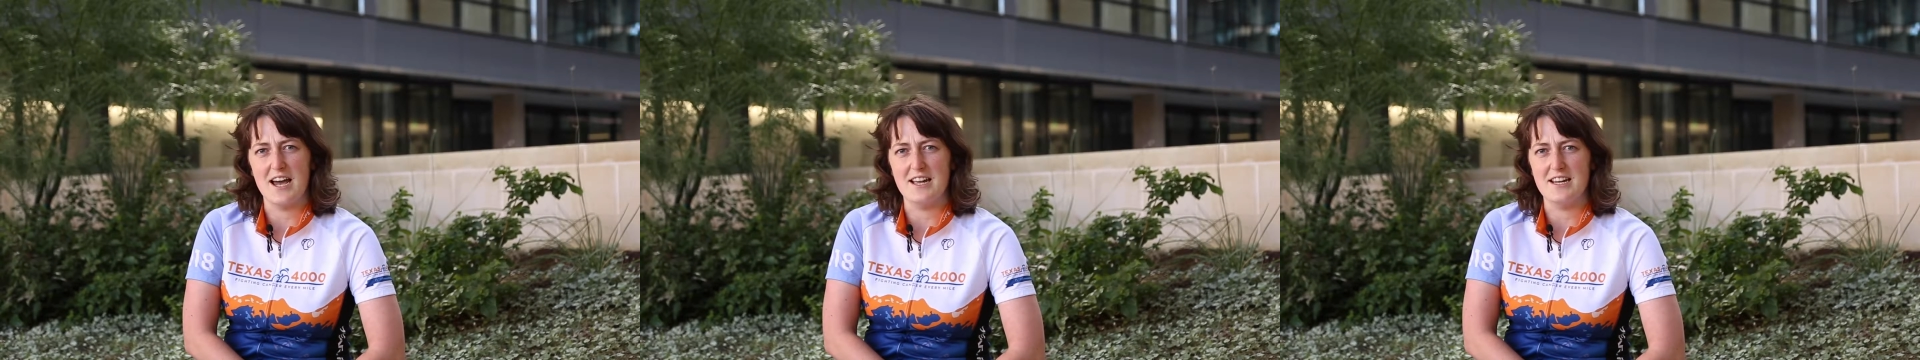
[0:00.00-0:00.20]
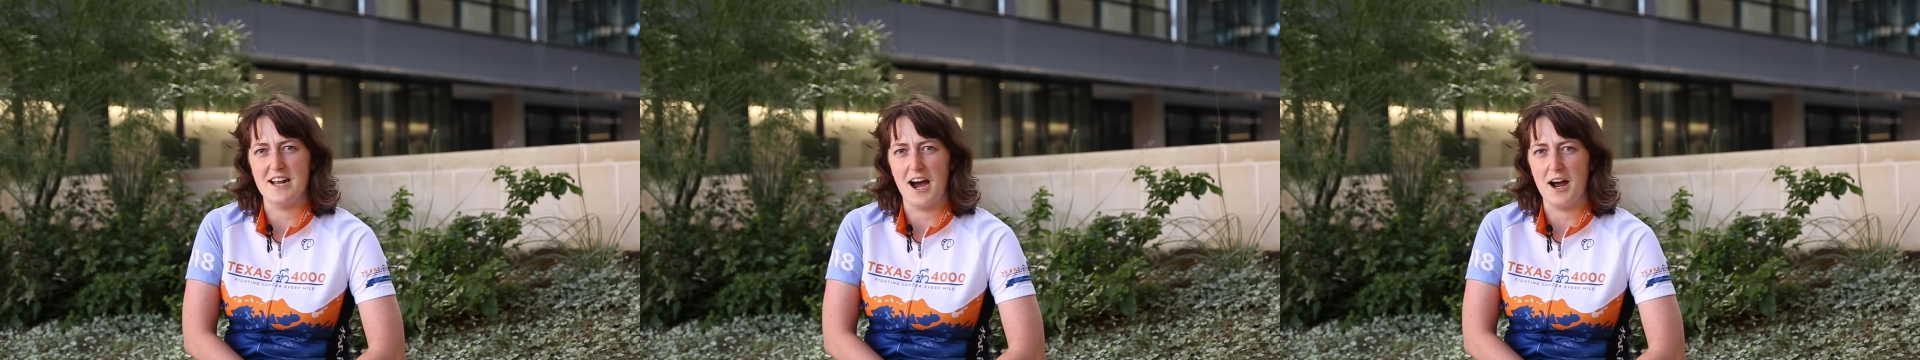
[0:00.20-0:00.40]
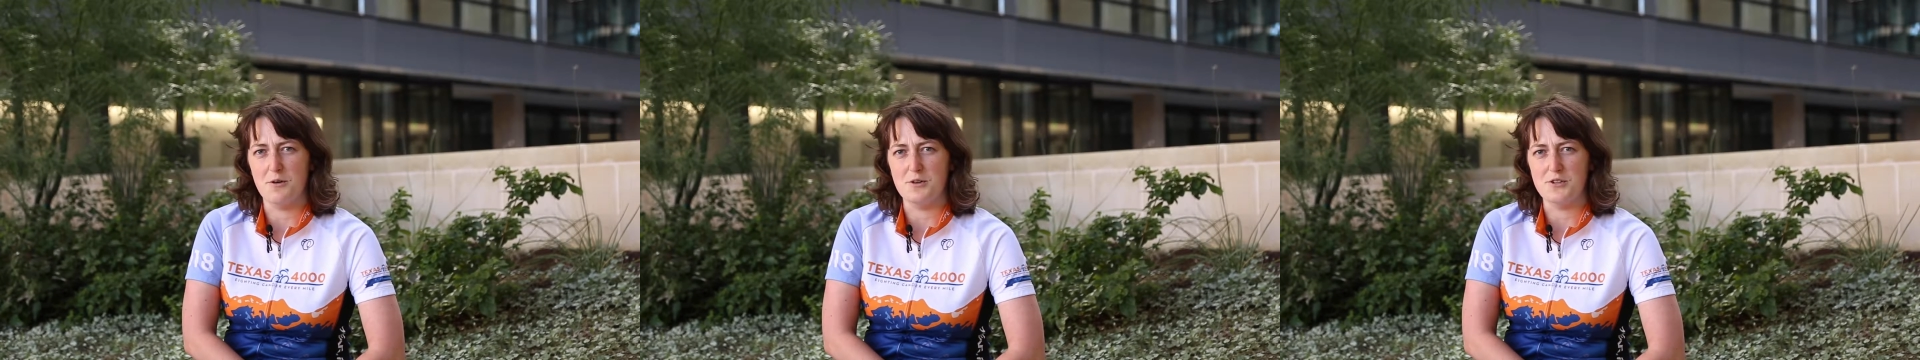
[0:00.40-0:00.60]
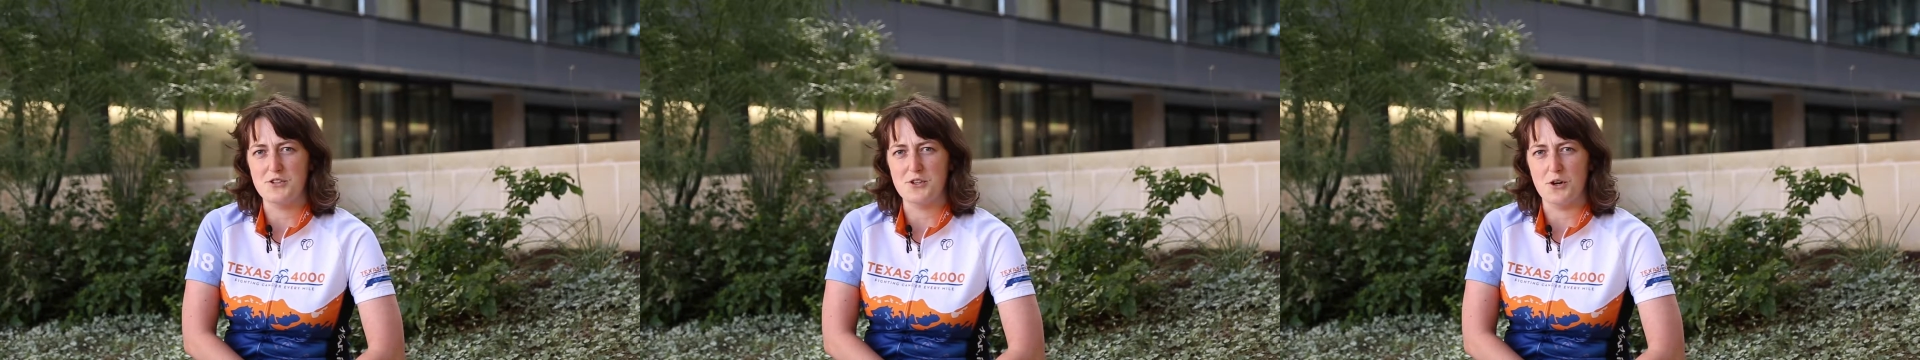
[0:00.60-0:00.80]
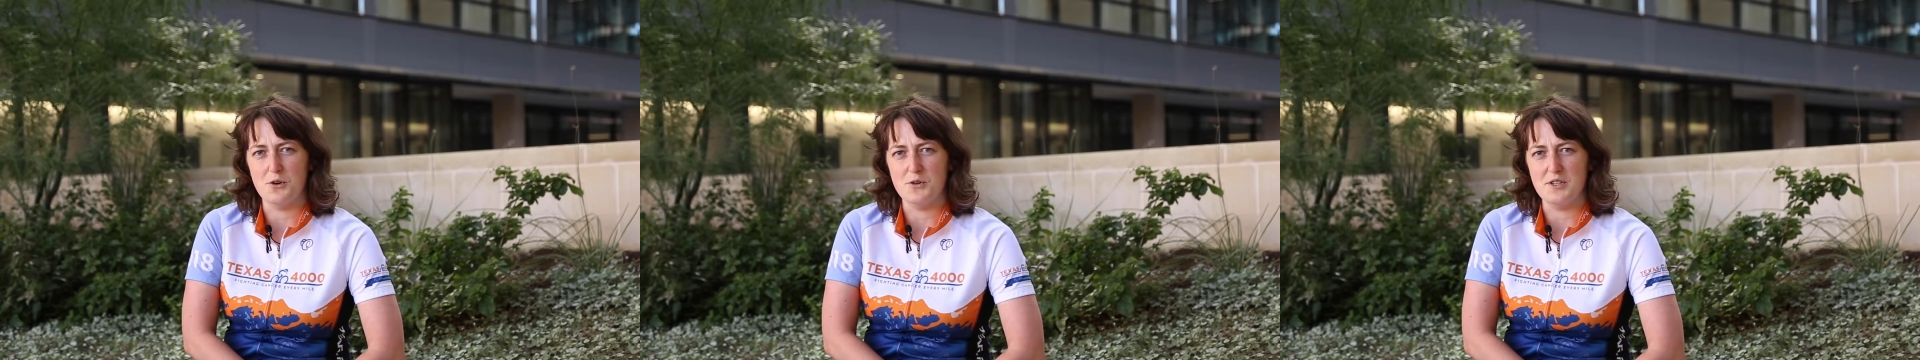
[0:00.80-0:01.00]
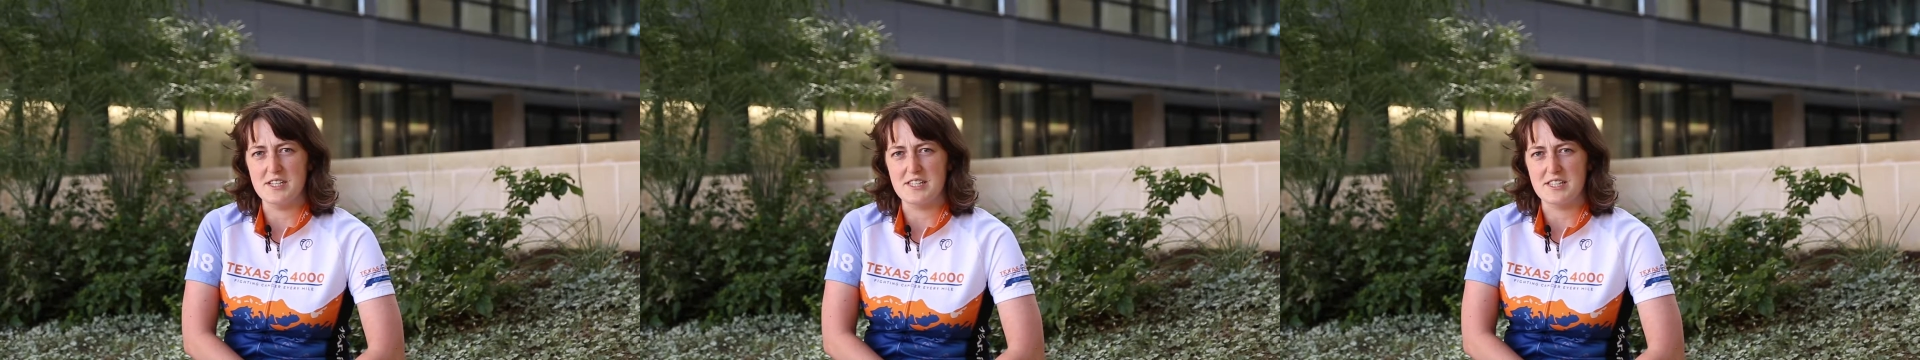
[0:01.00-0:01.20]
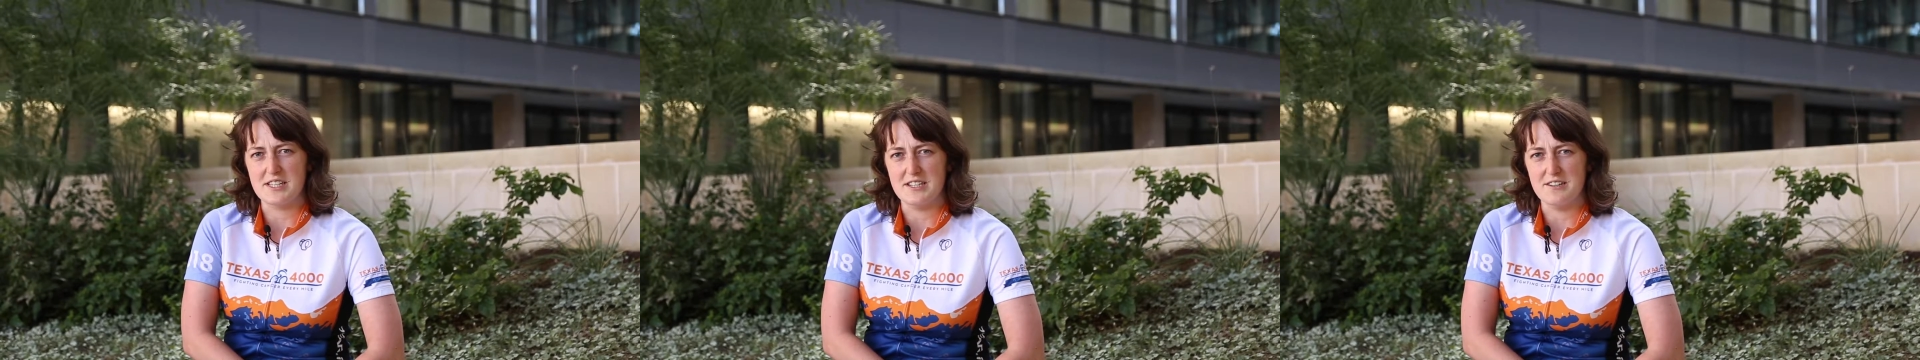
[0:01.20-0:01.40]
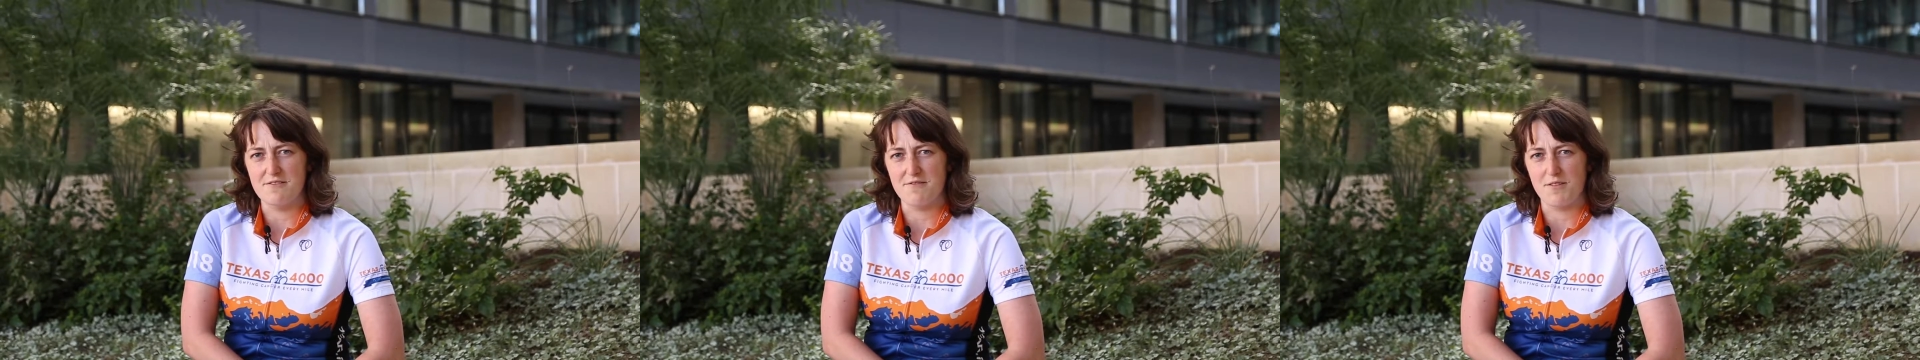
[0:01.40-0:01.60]
and I was so
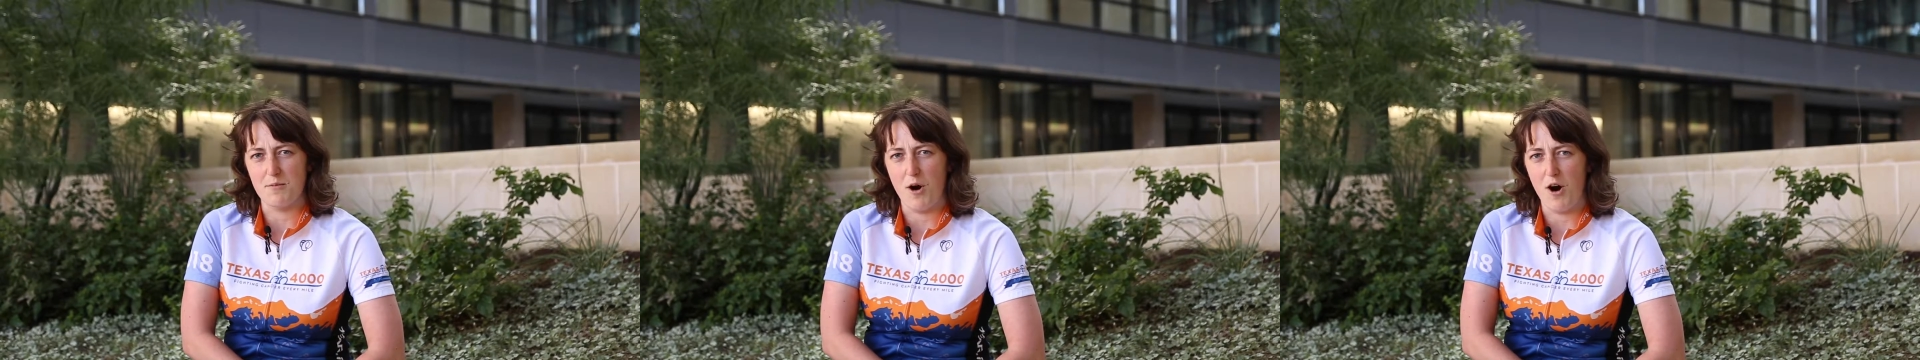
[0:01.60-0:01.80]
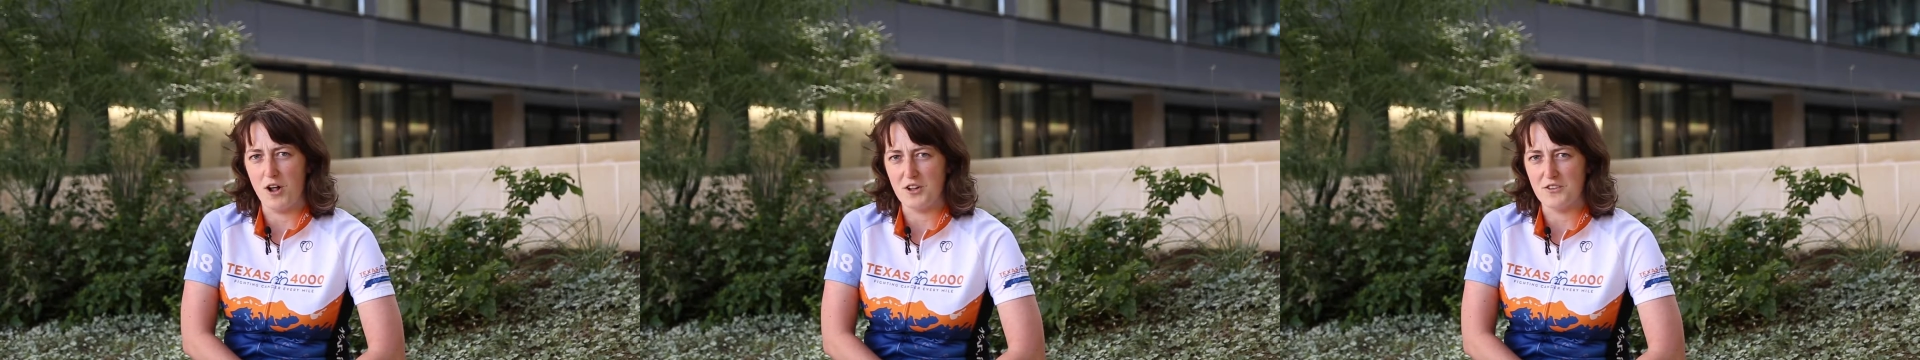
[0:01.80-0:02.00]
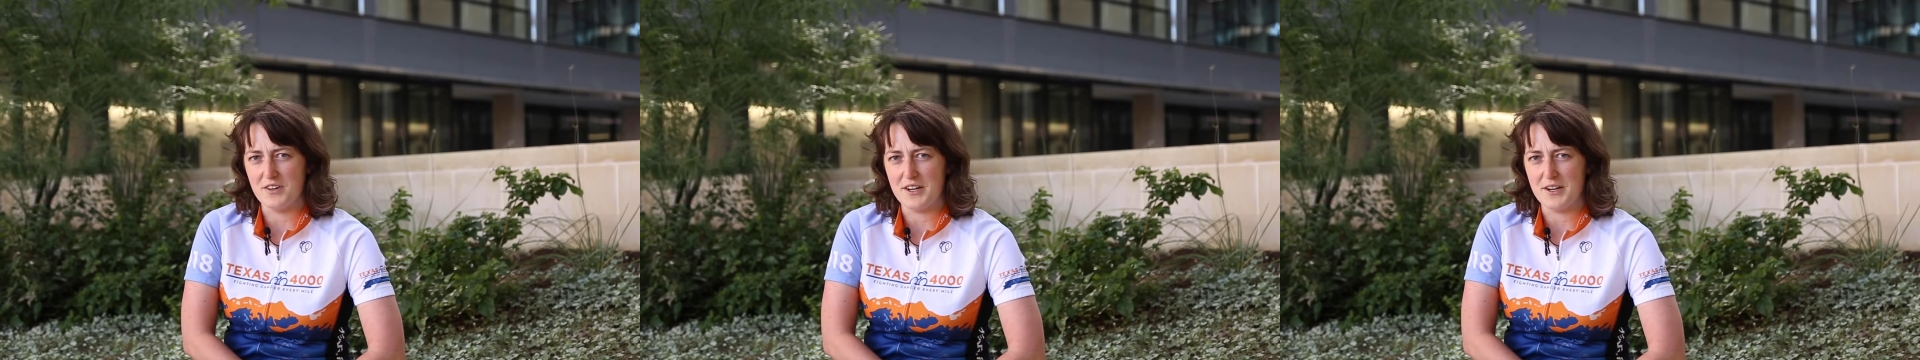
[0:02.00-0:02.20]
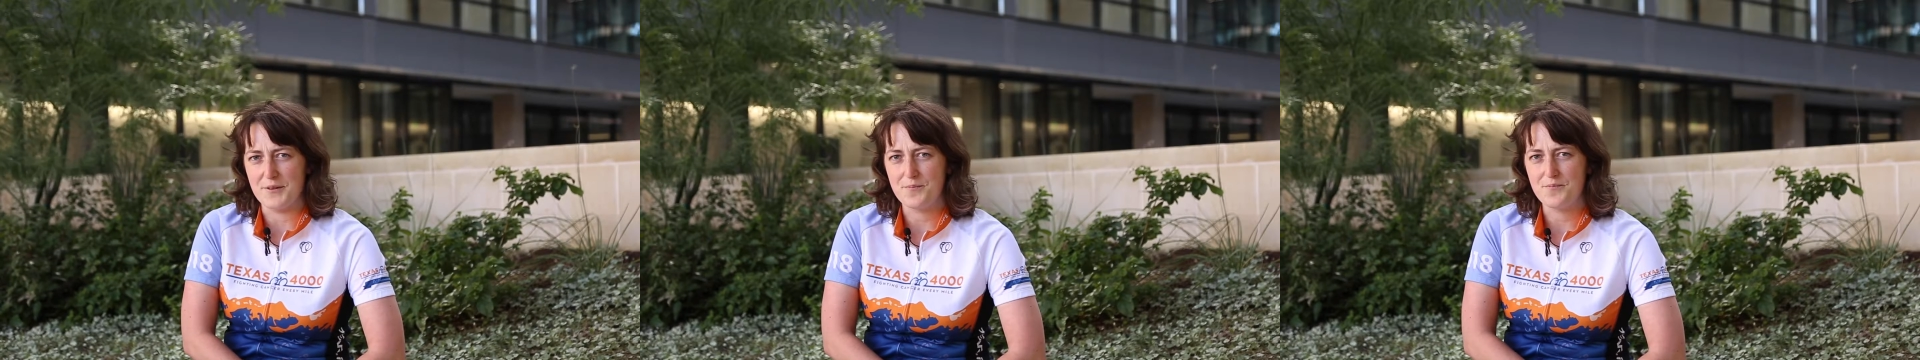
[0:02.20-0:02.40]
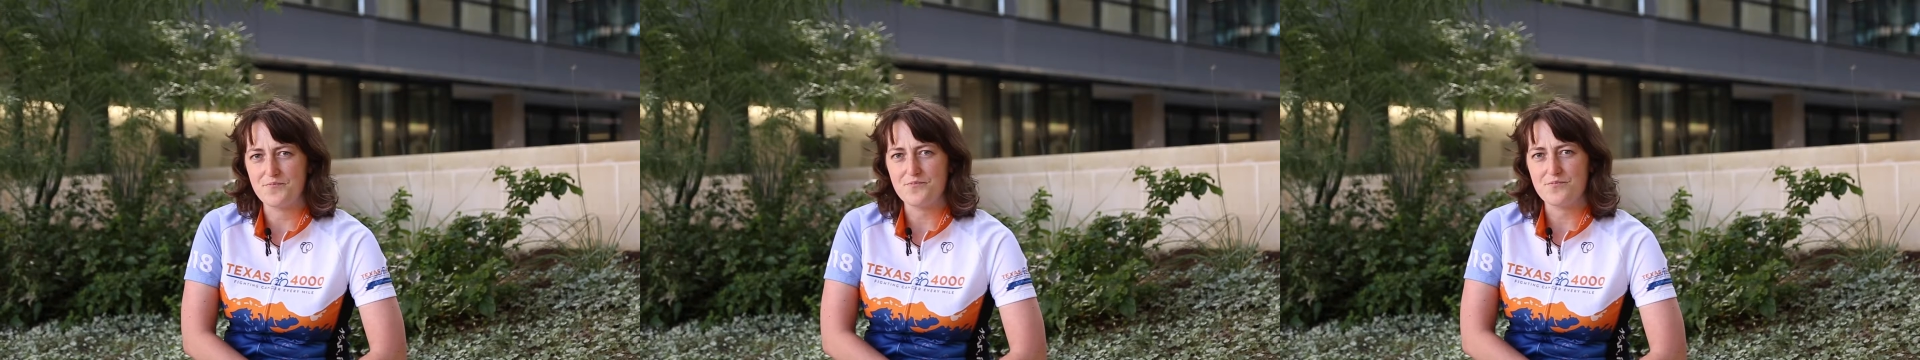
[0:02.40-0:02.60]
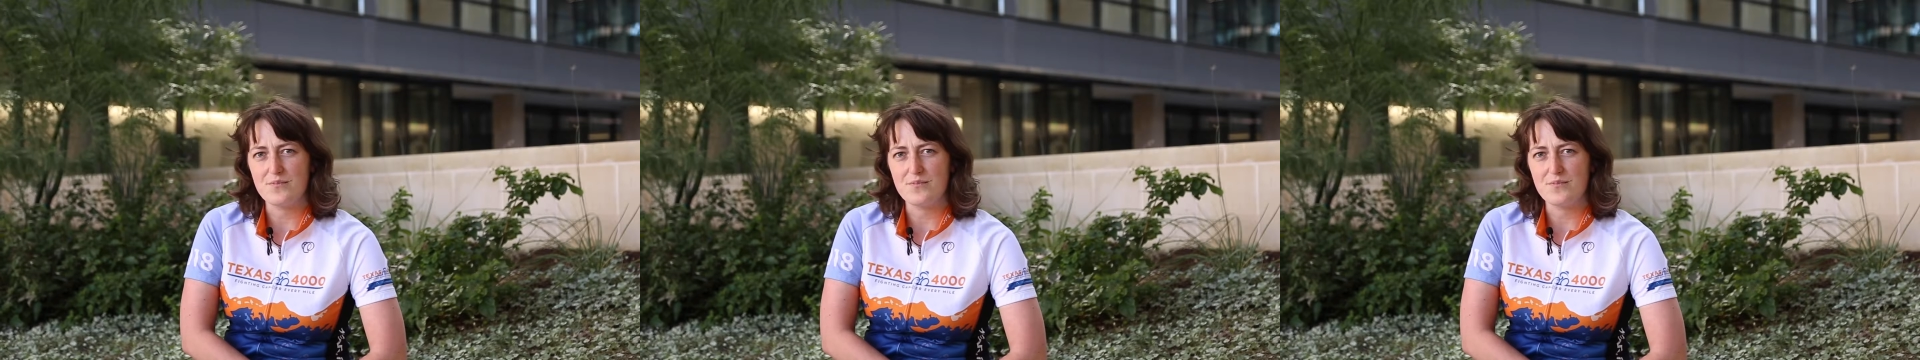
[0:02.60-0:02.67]
distant from all of it.